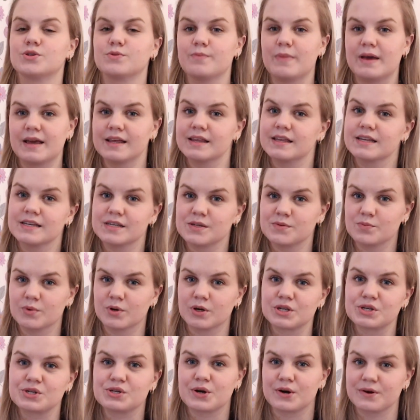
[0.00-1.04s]
make this
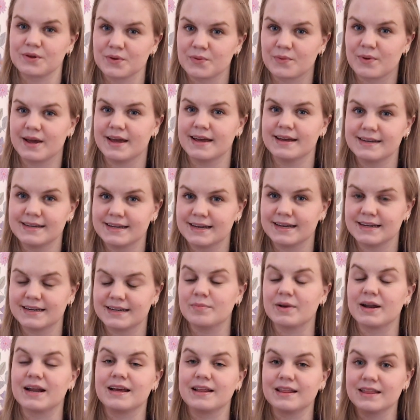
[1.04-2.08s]
book start the way it did.
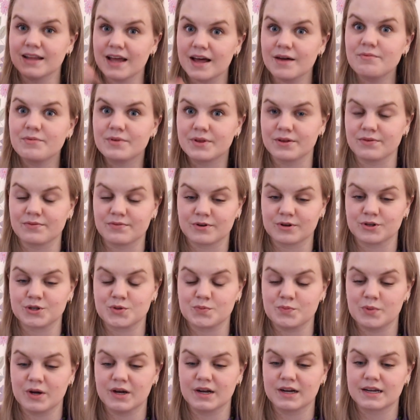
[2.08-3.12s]
But I loved the
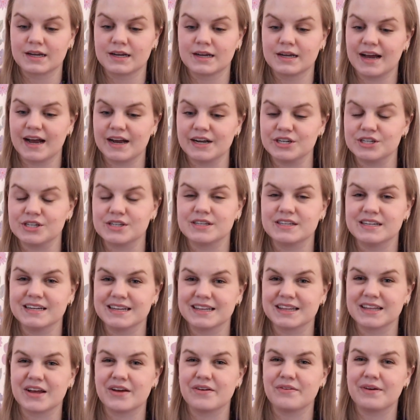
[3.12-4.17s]
first book. I just
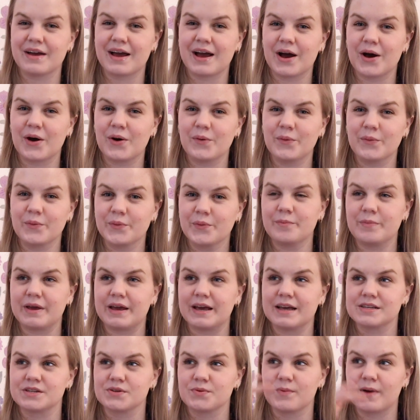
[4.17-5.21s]
didn't love how,
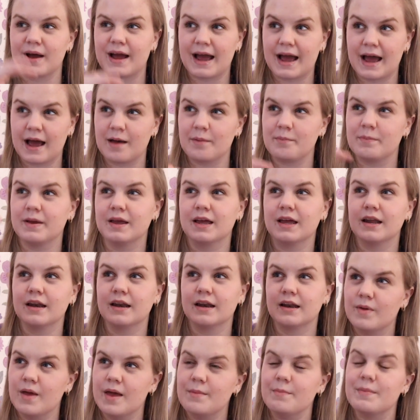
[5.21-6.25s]
because of what
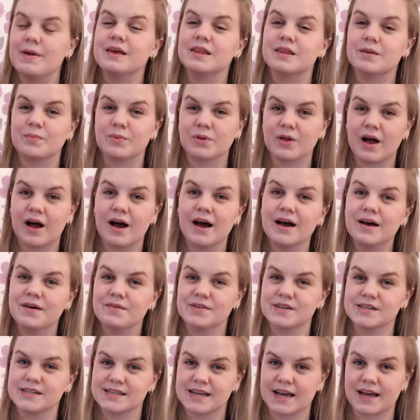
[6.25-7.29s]
happened, it made the plot of
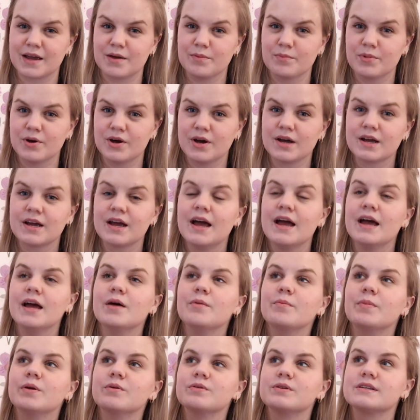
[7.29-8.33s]
the second book.
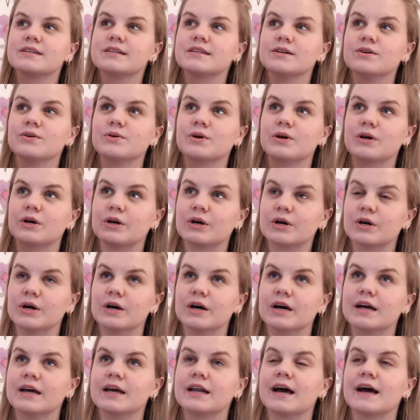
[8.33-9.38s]
But it was still good.
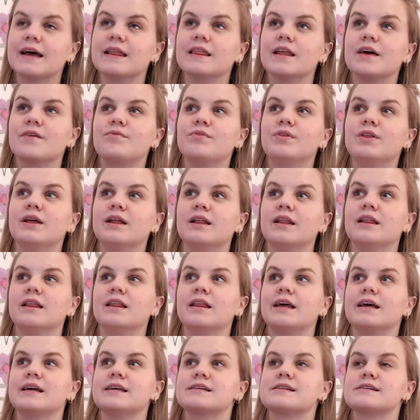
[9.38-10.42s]
I loved
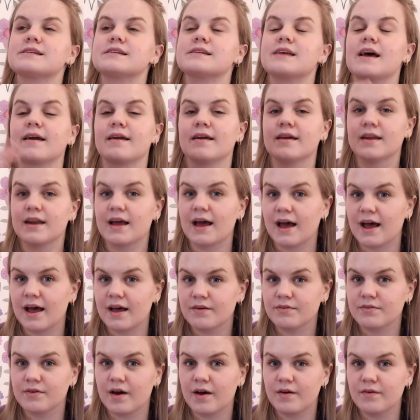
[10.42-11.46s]
the second
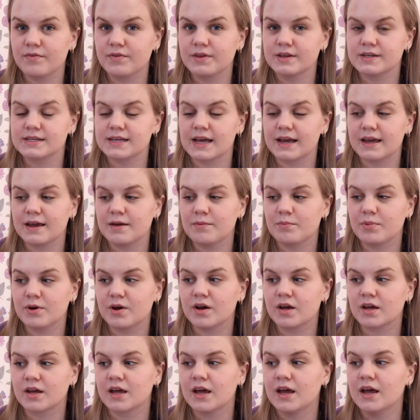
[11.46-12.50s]
half of the second
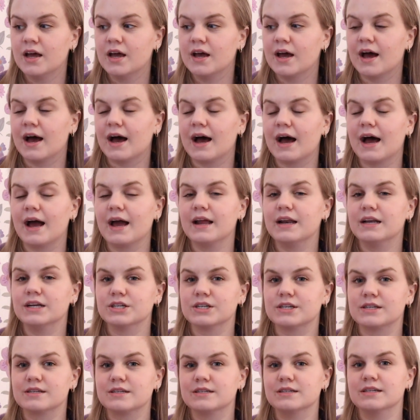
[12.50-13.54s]
book. I
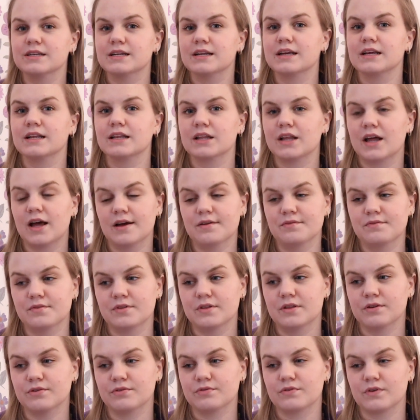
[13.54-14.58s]
just didn't love
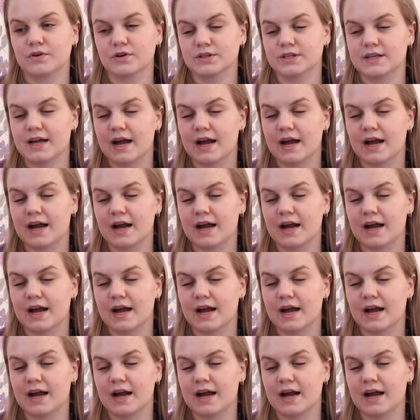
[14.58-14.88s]
the first